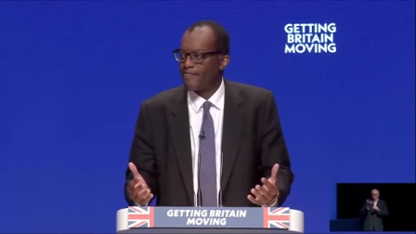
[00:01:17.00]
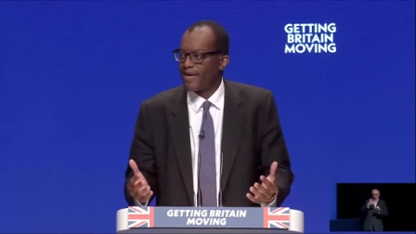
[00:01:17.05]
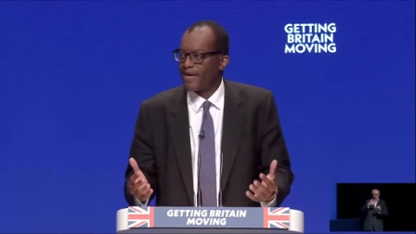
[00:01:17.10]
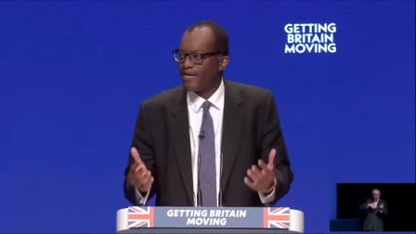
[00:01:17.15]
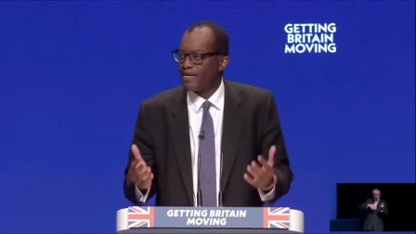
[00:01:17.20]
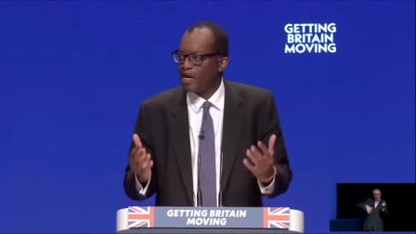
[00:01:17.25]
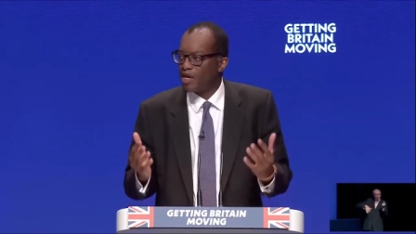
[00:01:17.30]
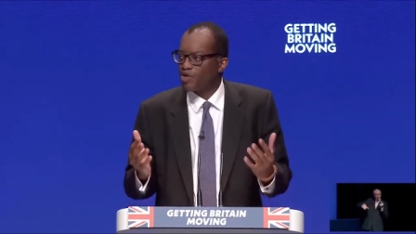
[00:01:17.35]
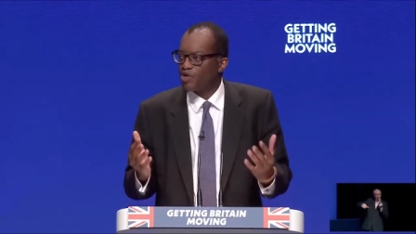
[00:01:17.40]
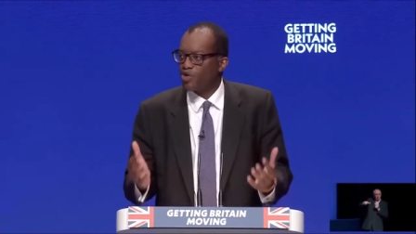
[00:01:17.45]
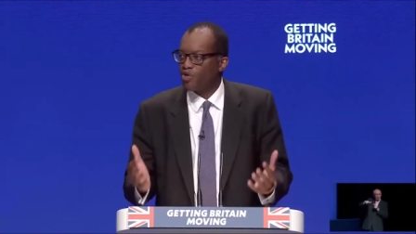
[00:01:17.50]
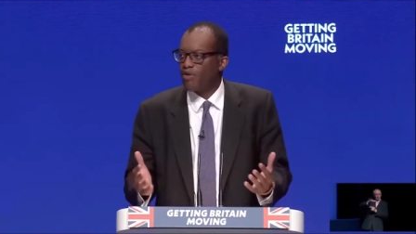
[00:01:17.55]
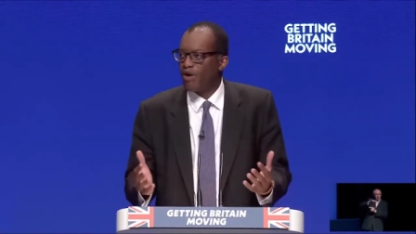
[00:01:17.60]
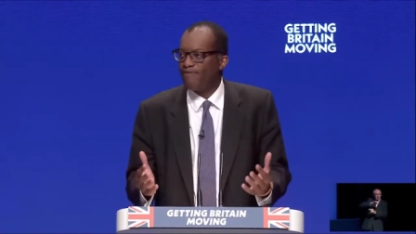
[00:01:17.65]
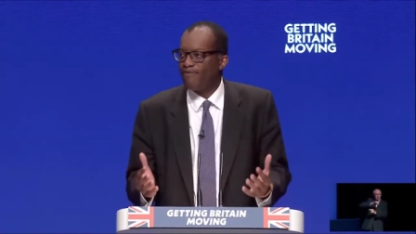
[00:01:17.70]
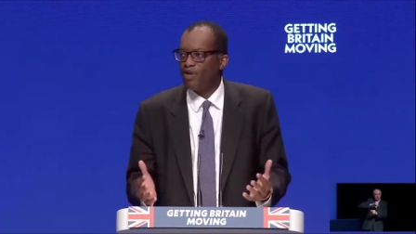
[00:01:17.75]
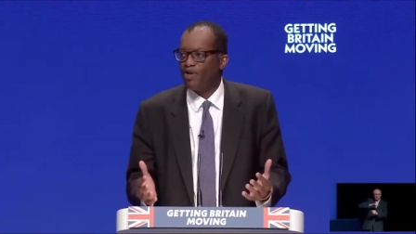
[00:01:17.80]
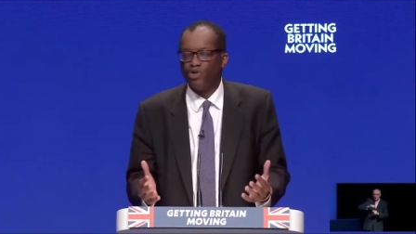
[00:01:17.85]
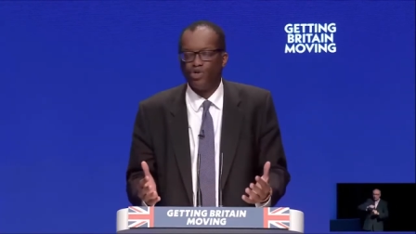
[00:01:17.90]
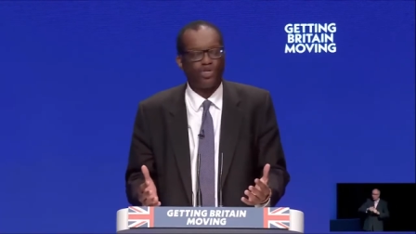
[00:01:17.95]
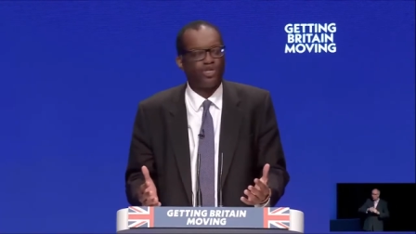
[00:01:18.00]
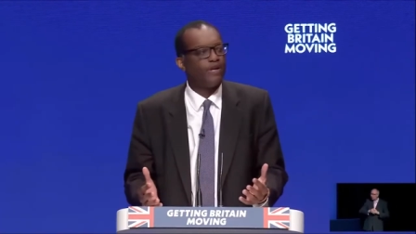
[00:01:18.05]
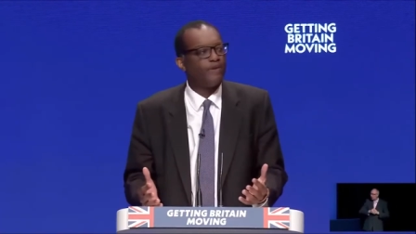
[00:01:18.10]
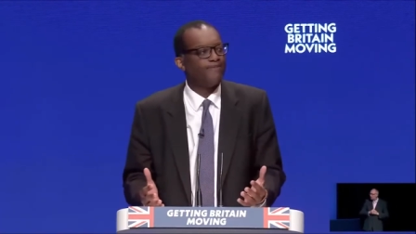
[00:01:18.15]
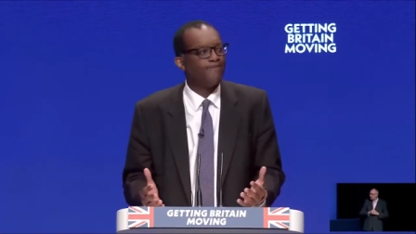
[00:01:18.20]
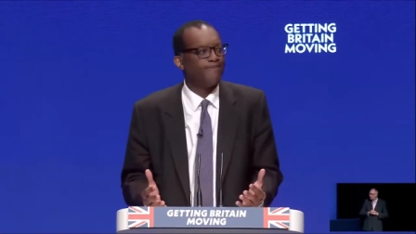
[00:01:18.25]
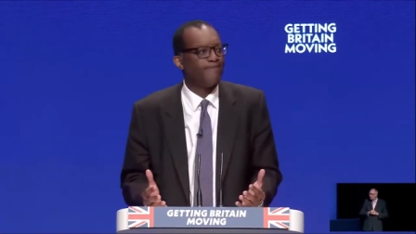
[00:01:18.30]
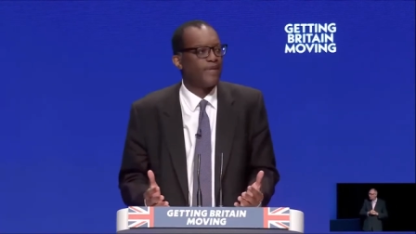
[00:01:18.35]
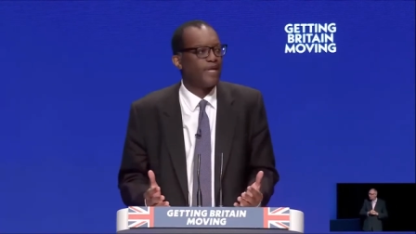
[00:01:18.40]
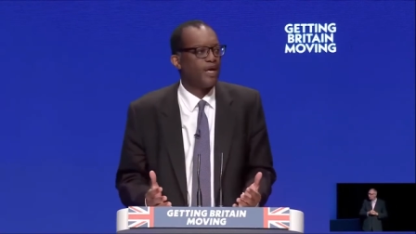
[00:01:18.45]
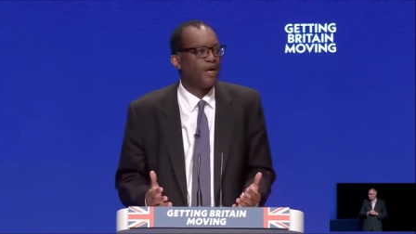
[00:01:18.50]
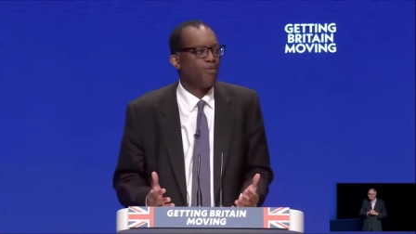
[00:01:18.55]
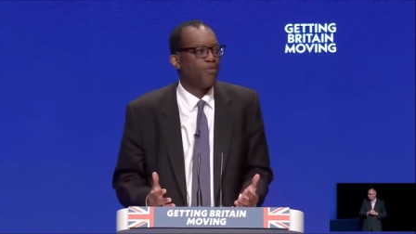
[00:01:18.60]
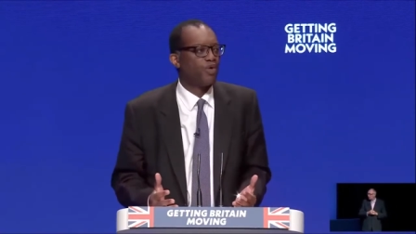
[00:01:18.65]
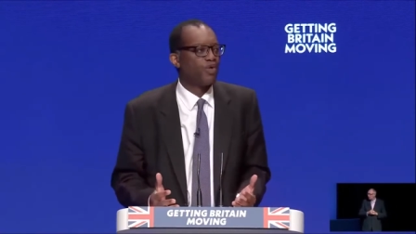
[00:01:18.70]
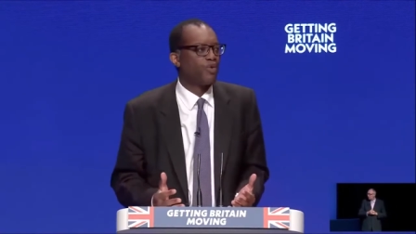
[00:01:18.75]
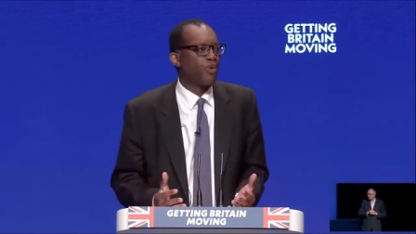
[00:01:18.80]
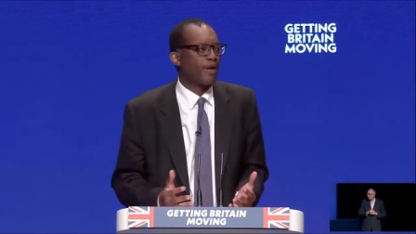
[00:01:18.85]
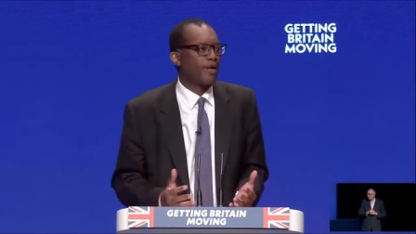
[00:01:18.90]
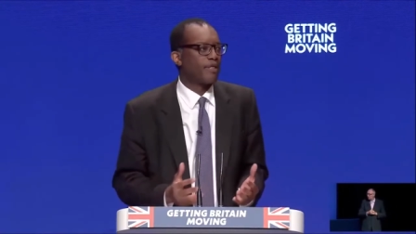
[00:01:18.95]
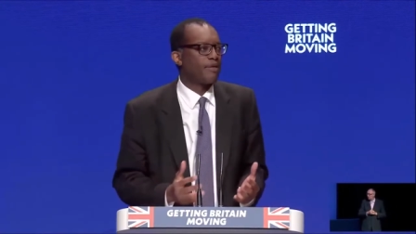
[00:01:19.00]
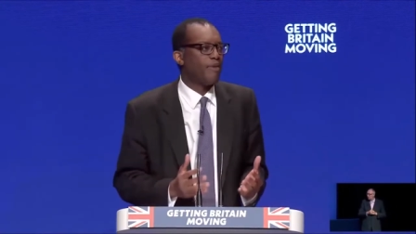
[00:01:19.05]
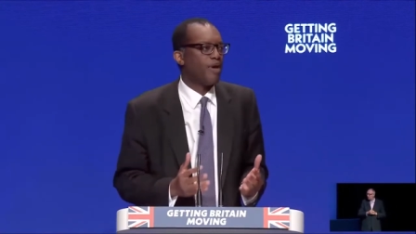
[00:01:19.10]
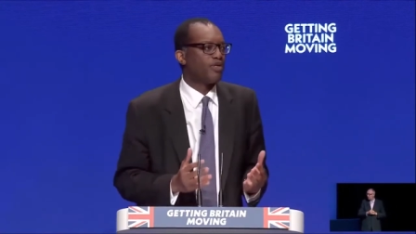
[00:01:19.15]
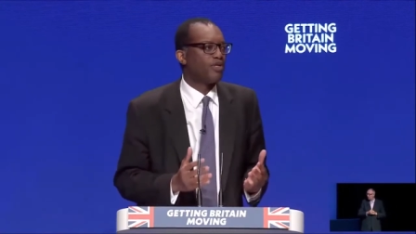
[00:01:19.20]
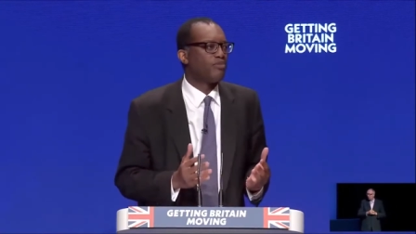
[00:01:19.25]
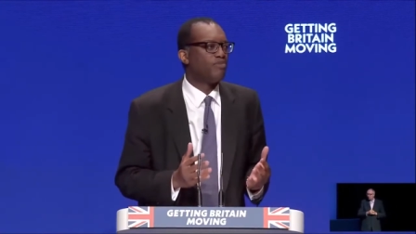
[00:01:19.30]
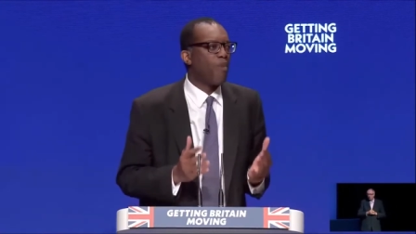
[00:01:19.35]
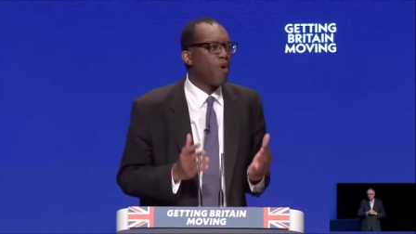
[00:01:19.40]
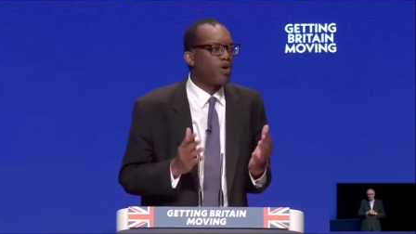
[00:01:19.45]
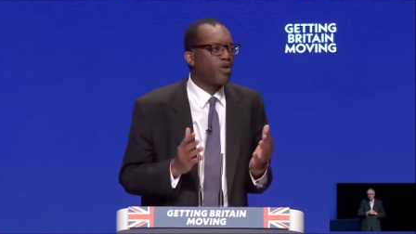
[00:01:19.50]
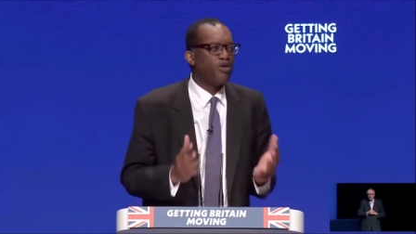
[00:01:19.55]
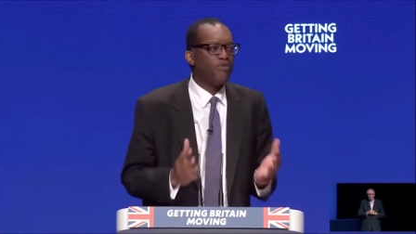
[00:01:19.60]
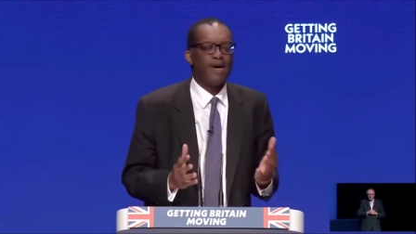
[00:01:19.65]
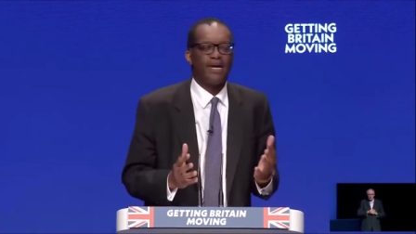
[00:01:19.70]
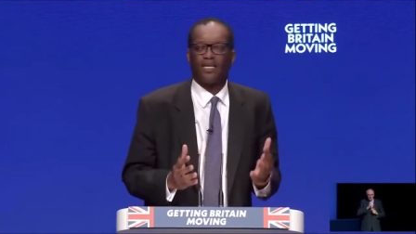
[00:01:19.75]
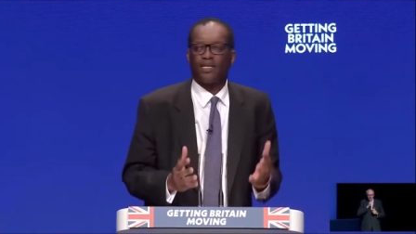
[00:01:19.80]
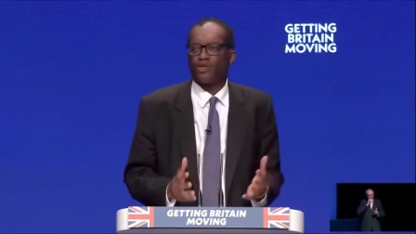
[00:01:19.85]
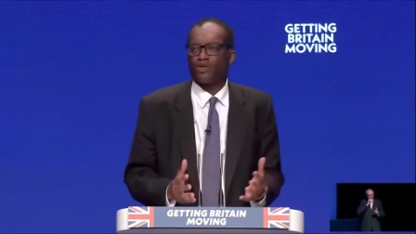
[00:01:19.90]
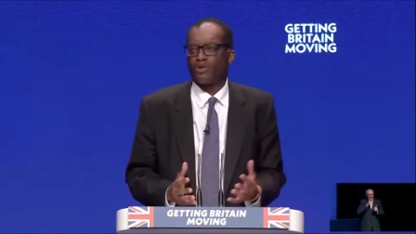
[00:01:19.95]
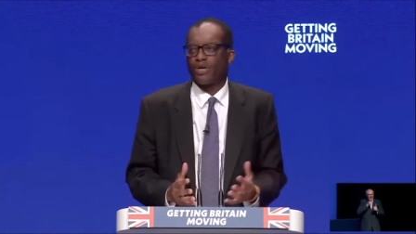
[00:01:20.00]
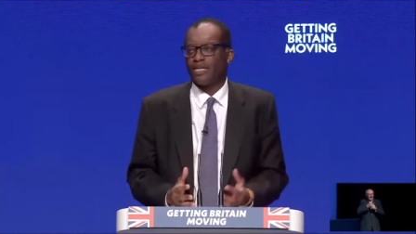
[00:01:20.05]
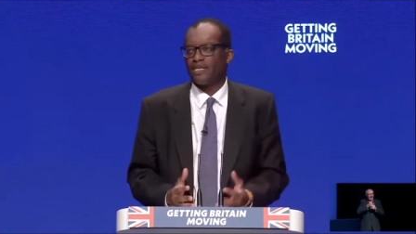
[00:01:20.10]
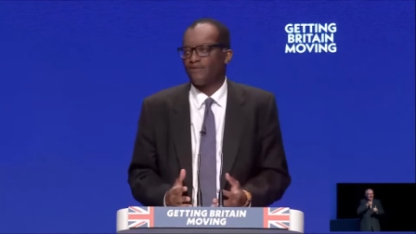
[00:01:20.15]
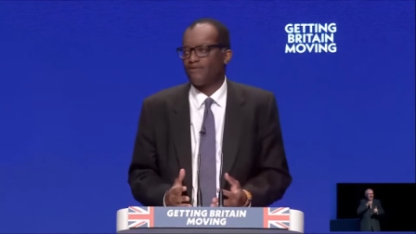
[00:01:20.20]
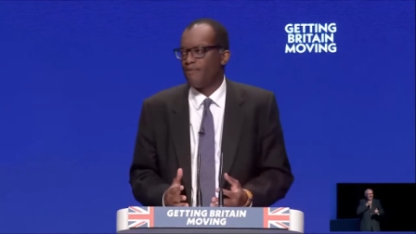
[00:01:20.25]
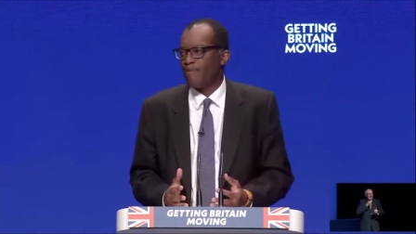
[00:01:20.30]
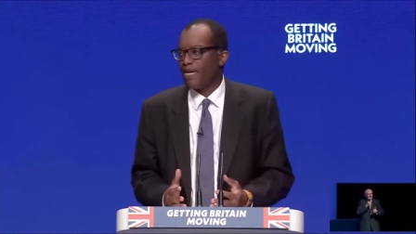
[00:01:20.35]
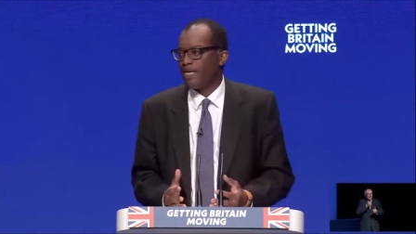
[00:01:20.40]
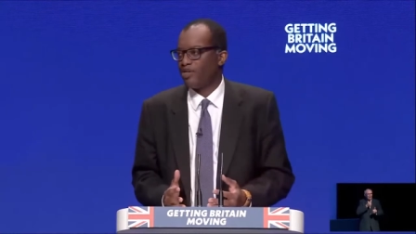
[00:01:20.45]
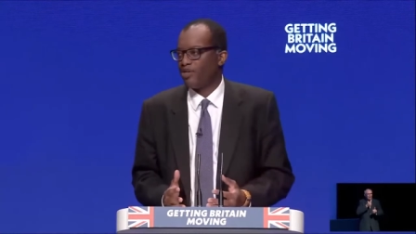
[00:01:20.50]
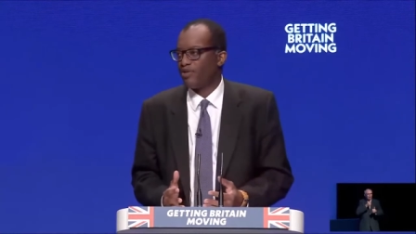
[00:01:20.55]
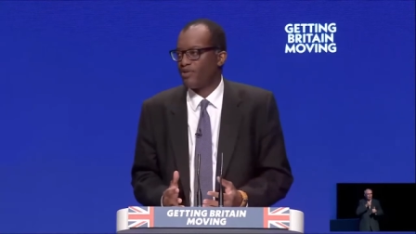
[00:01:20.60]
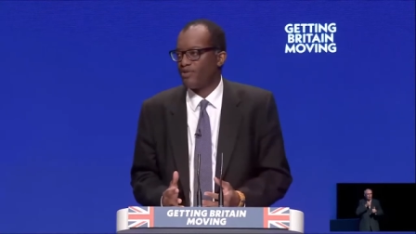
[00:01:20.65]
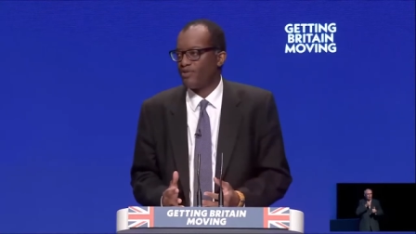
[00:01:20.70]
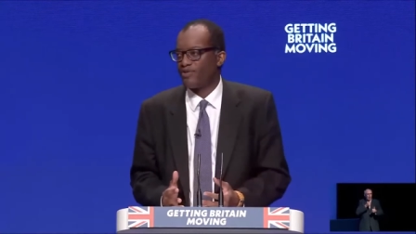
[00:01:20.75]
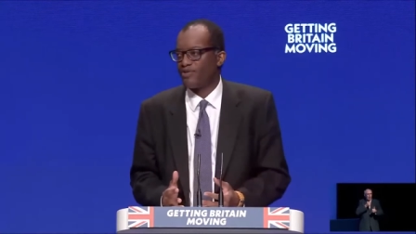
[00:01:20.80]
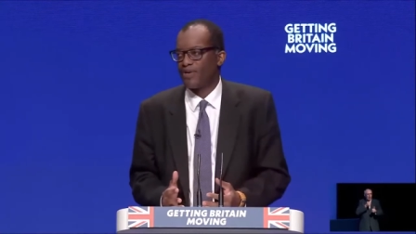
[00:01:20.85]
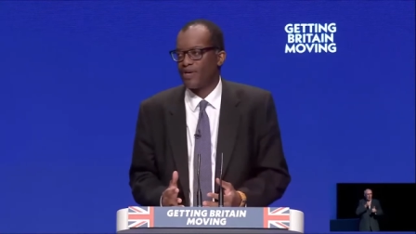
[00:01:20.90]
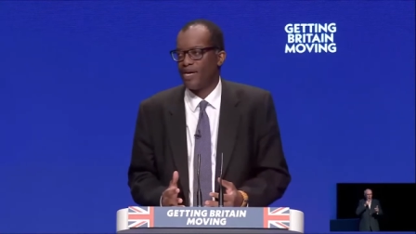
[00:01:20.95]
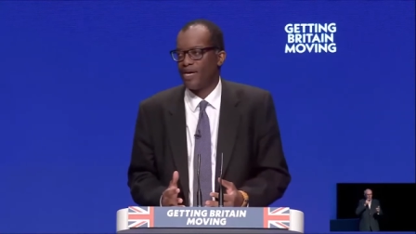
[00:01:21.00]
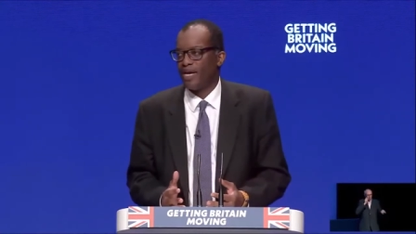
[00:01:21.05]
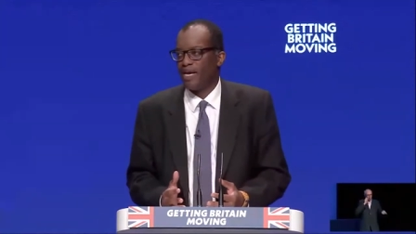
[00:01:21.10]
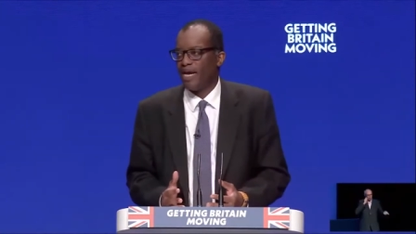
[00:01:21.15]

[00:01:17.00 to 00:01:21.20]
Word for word: The Industrial Revolution was one of the most monumental transformations